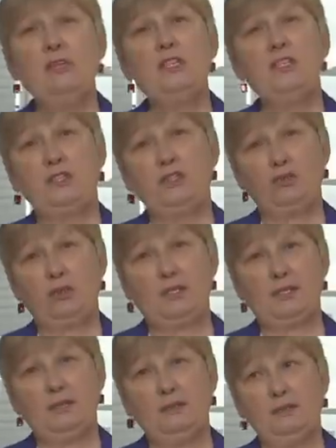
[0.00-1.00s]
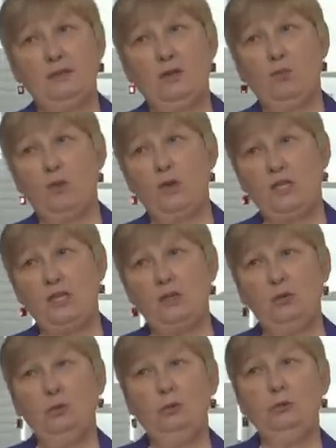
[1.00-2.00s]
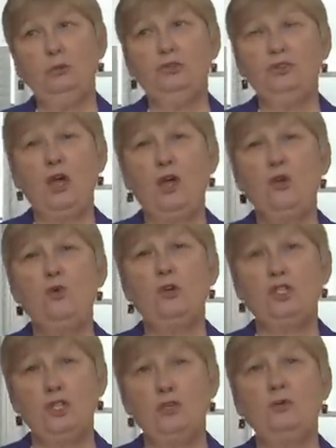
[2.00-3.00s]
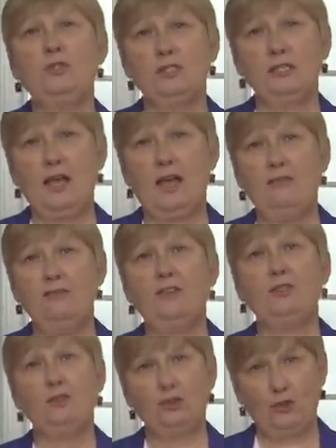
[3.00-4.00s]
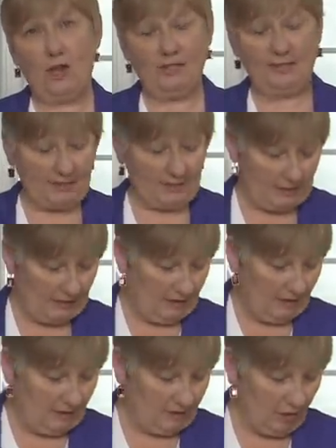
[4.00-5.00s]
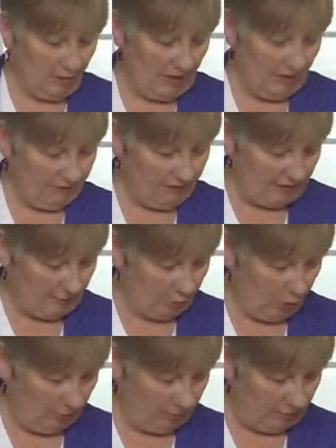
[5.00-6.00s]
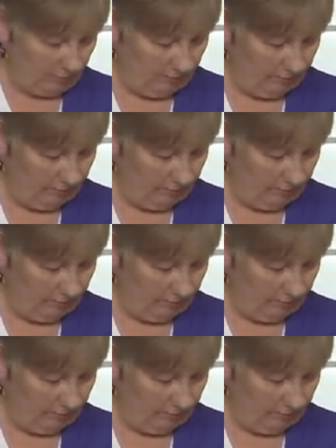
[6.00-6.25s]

industries that we all know and use and love and trust don't have this problem.